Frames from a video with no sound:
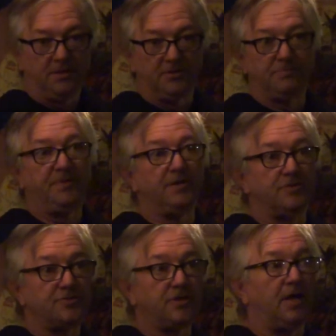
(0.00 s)
His
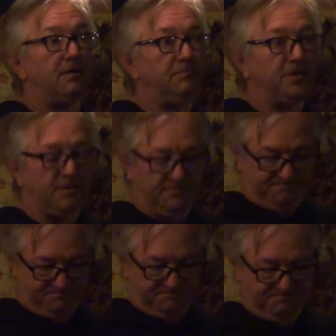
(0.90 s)
appearance scared me,
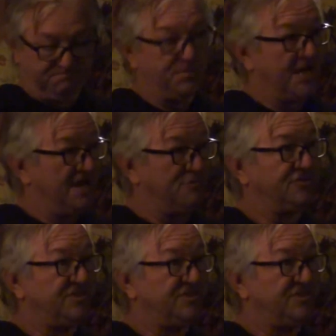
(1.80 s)
but I was